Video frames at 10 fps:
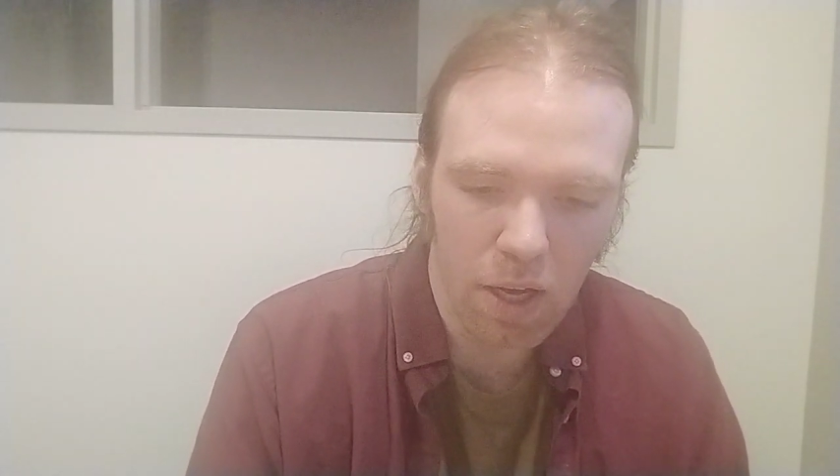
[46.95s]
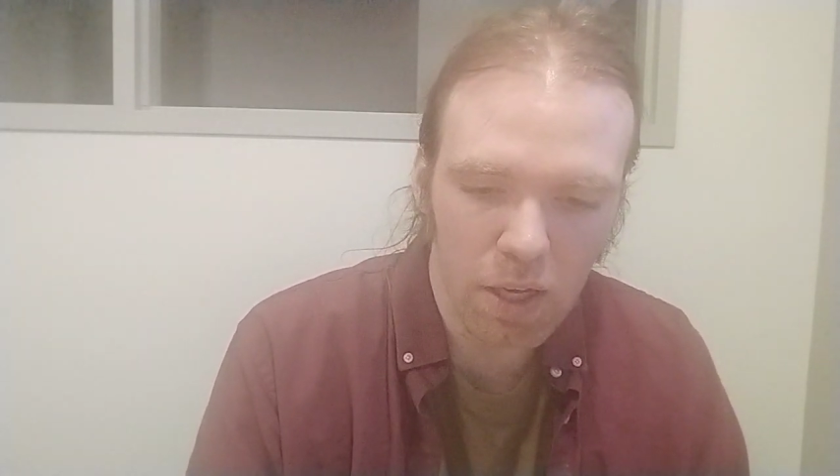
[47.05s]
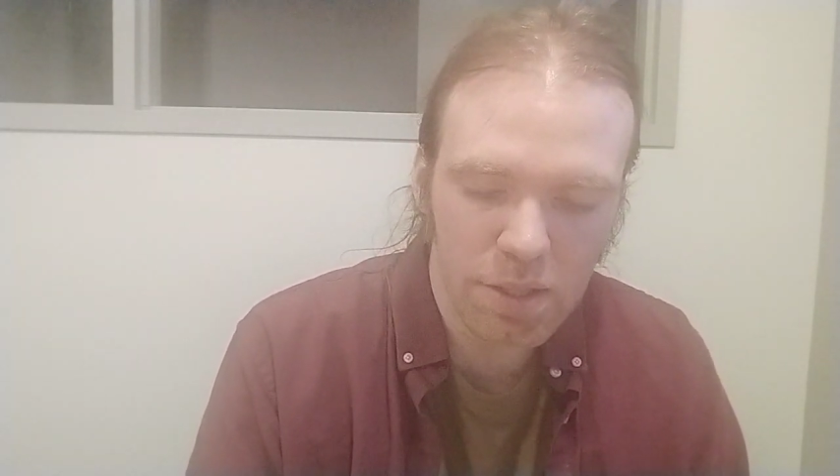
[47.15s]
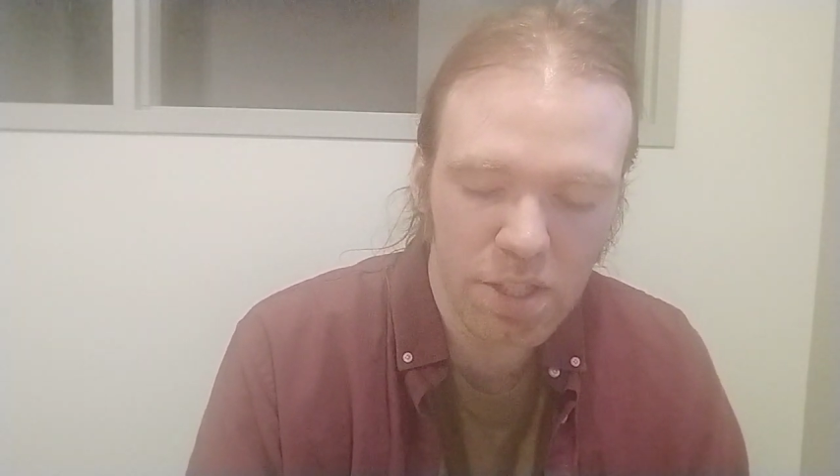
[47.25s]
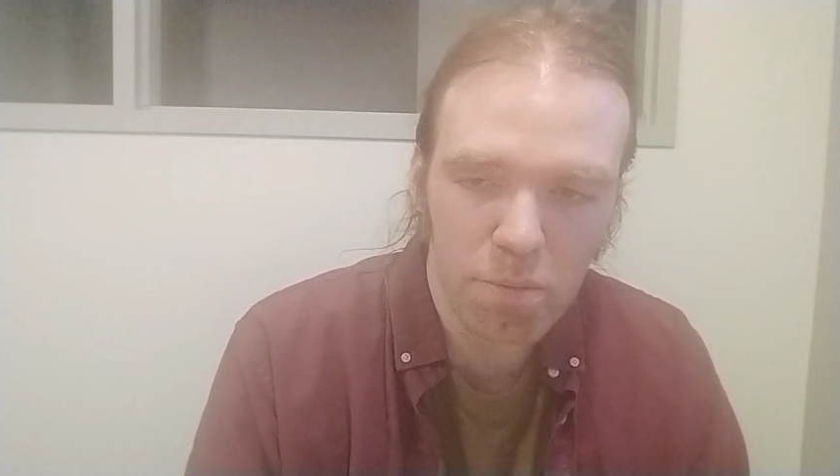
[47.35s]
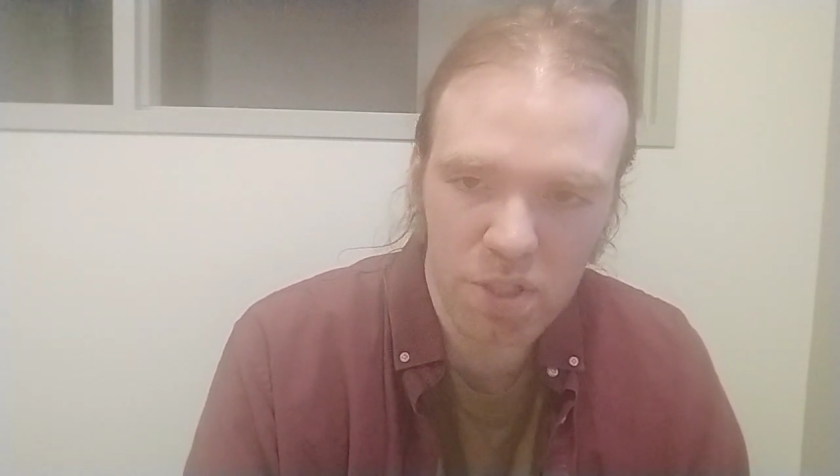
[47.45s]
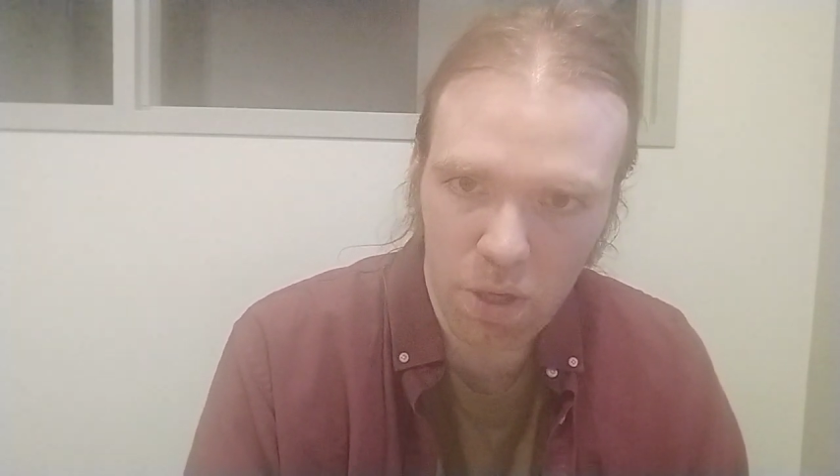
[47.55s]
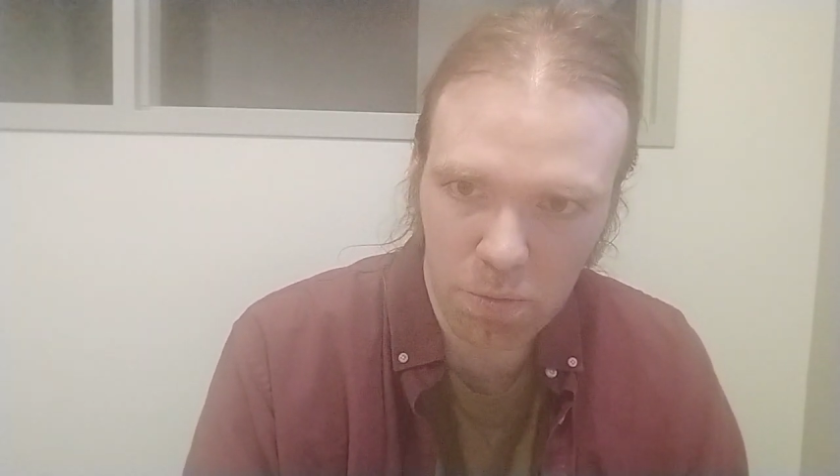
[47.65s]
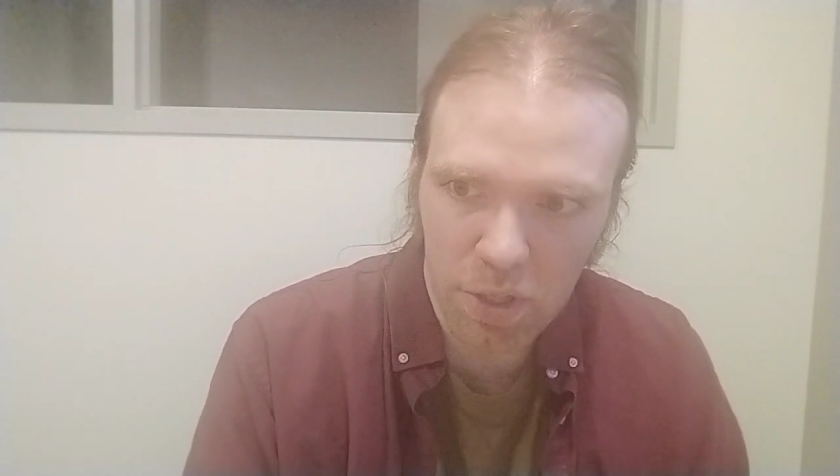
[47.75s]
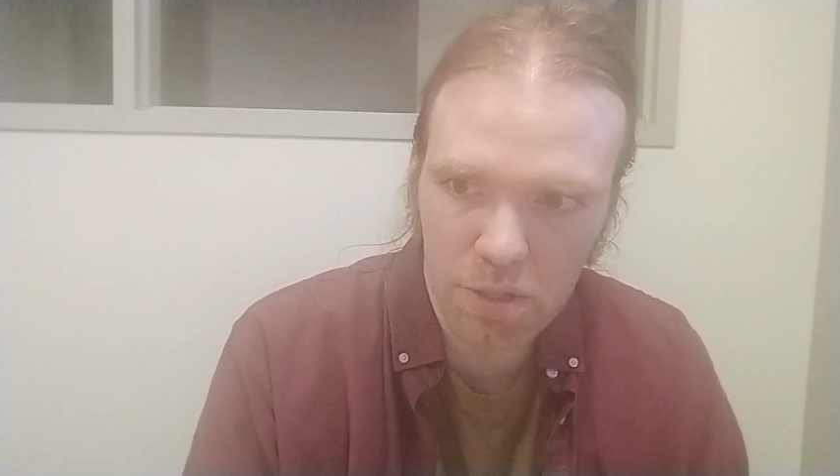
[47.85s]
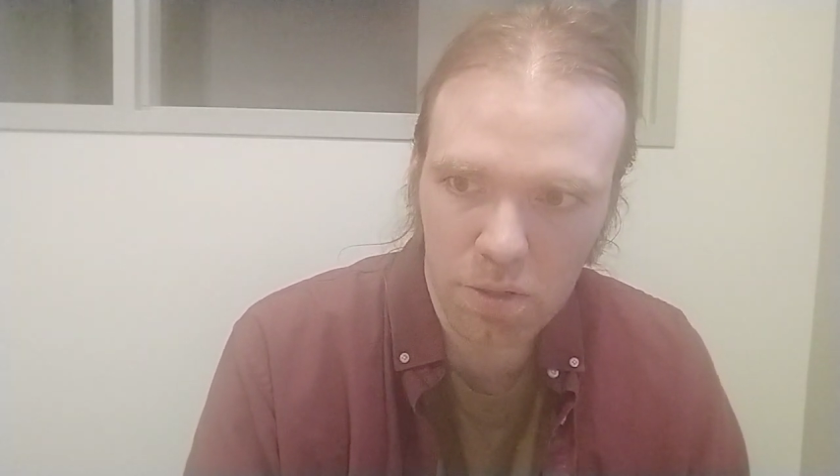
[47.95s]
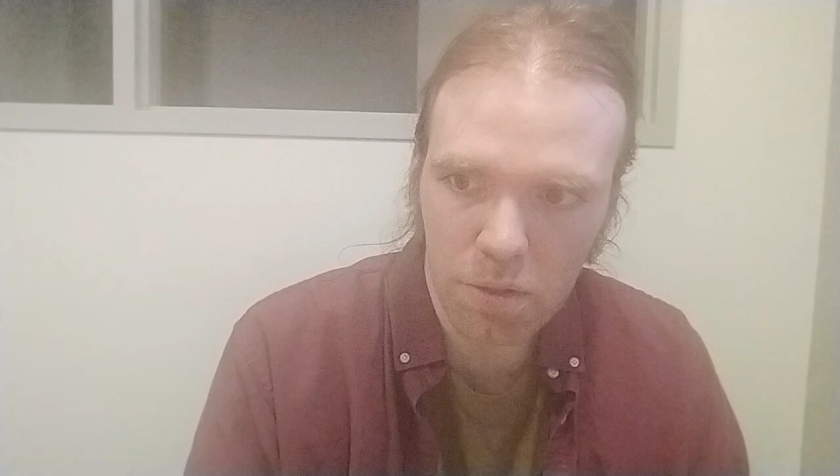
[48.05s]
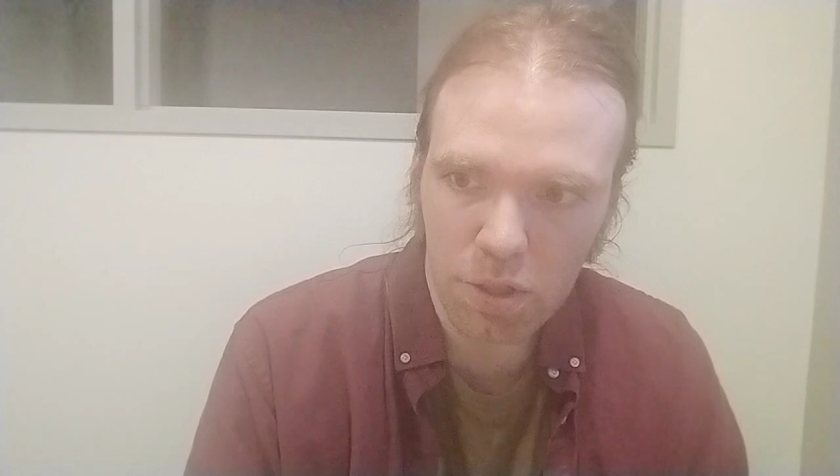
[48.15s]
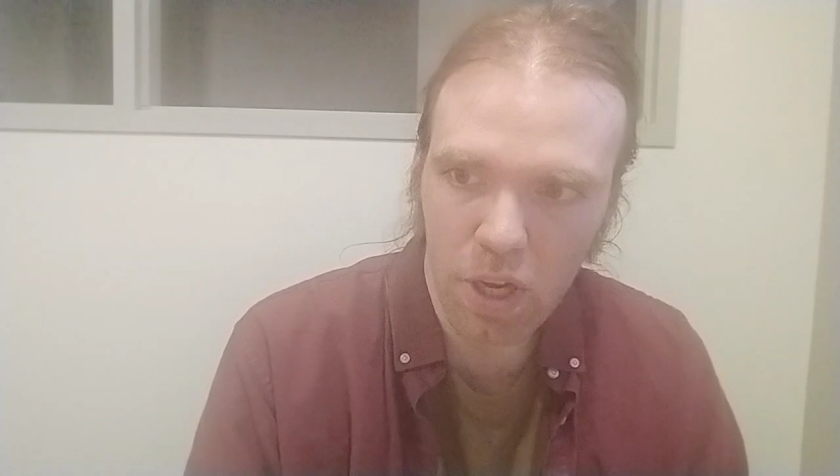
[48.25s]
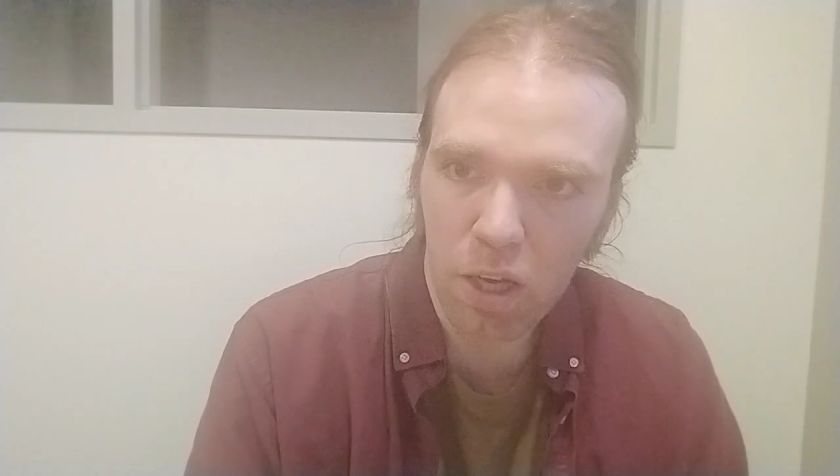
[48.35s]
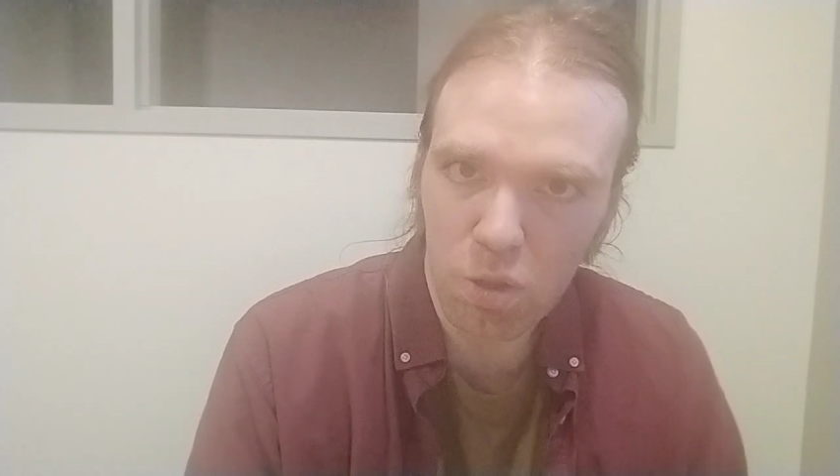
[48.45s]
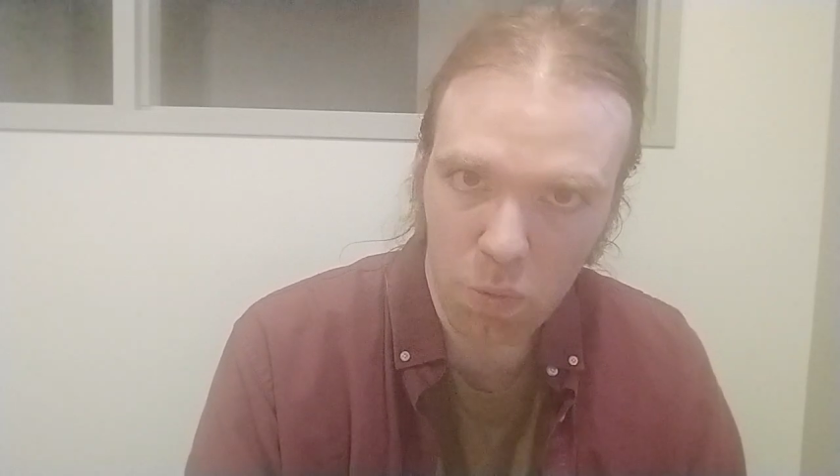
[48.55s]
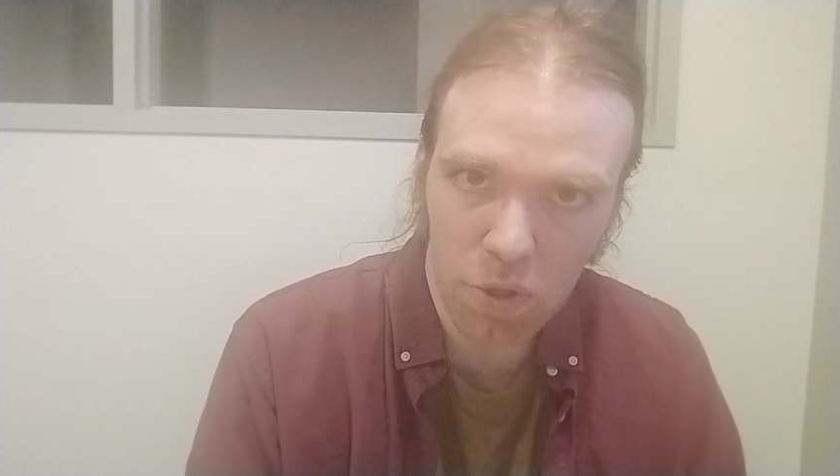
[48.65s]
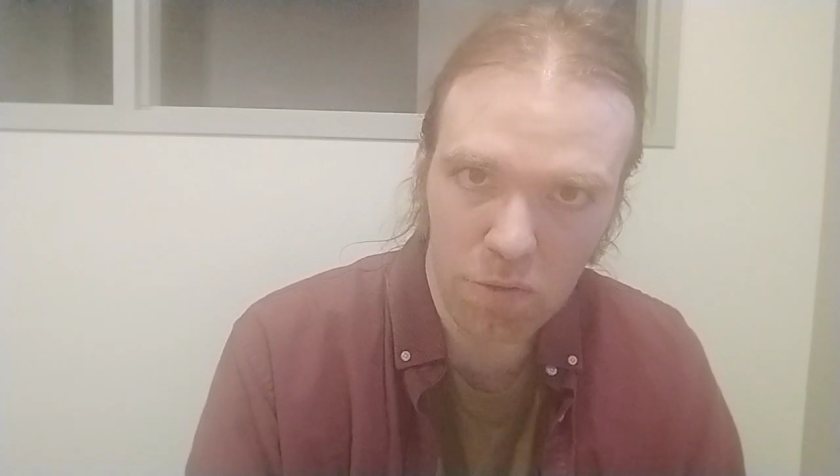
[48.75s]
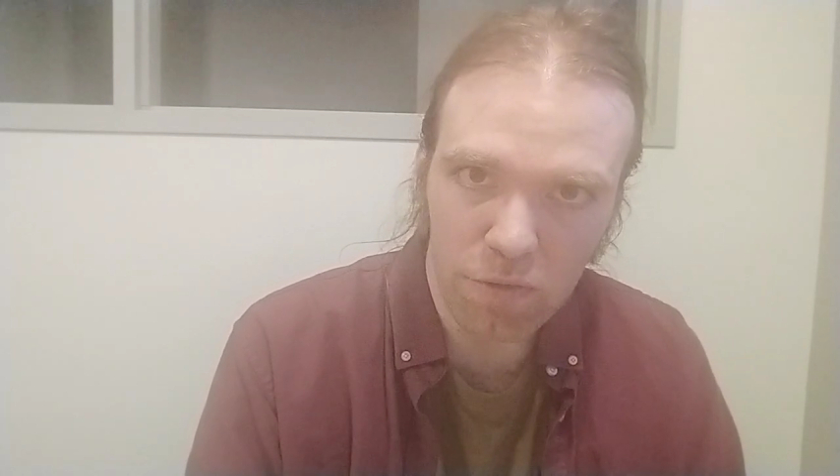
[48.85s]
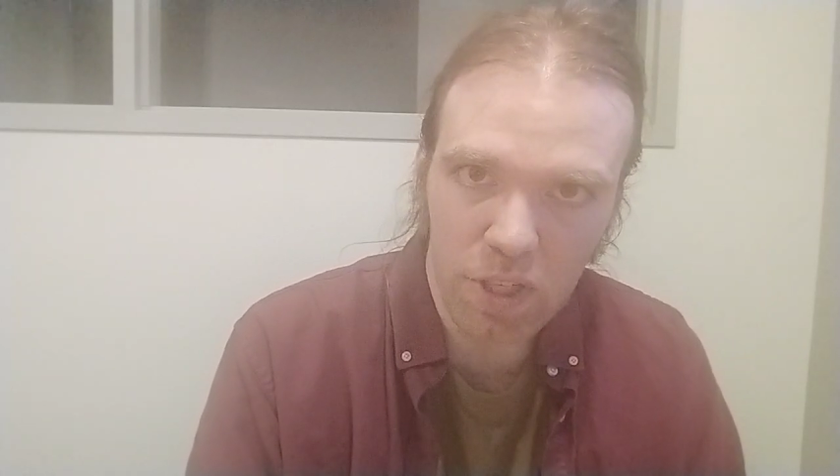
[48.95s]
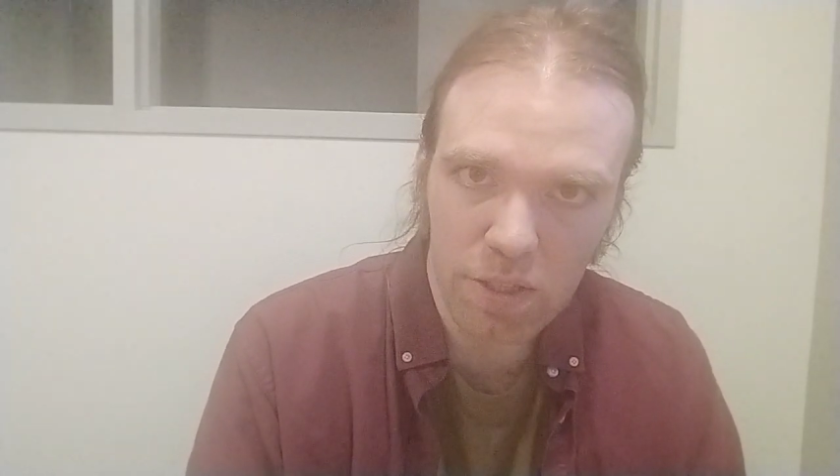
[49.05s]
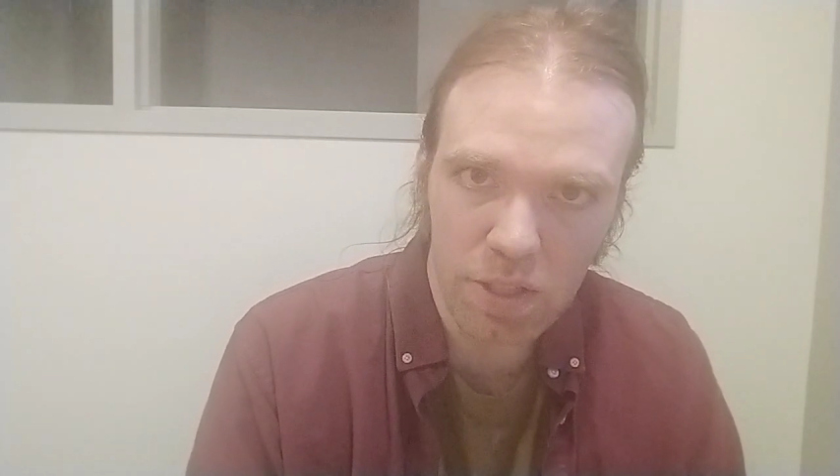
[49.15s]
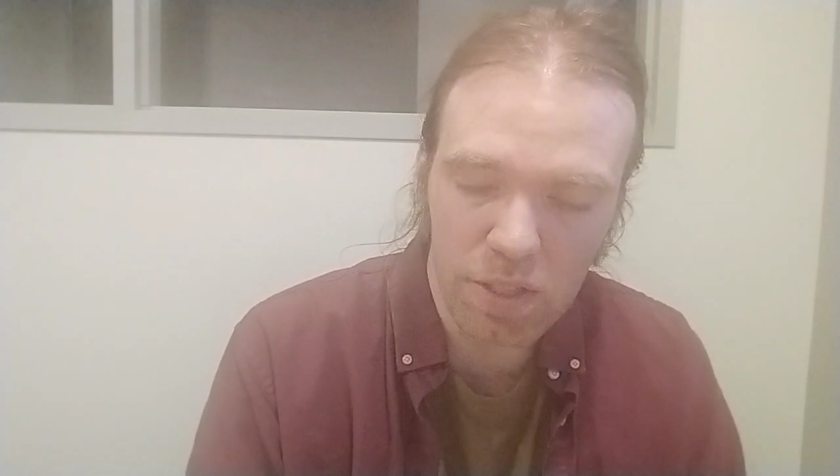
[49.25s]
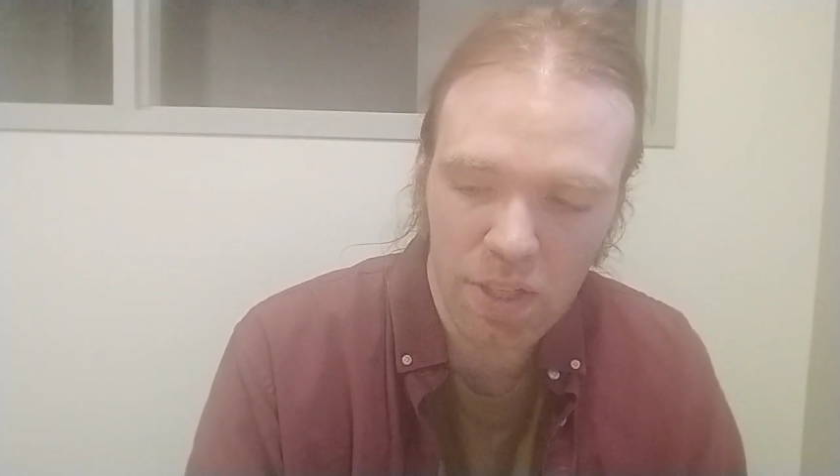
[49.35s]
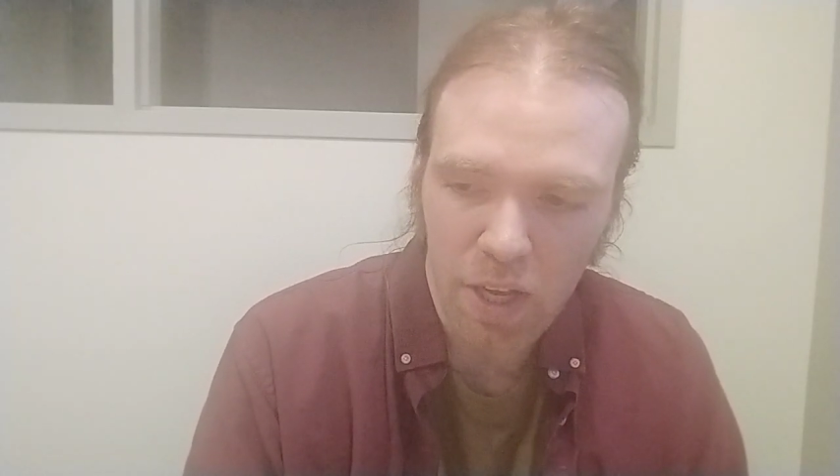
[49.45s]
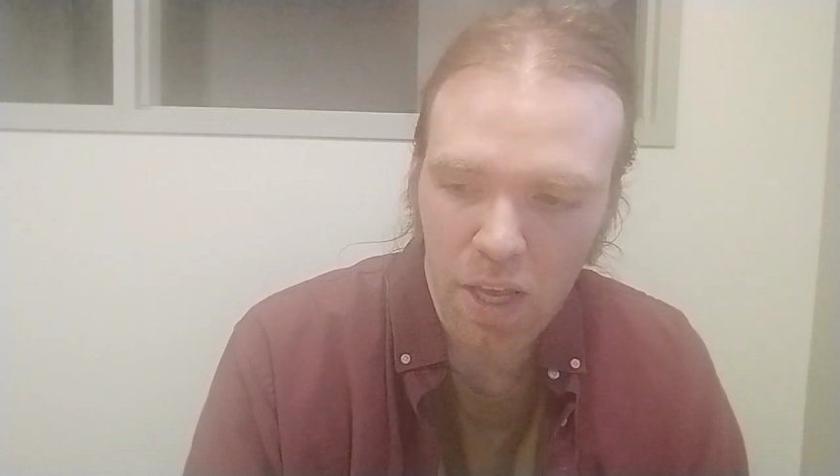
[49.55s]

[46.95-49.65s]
stem cell research and aborted fetuses,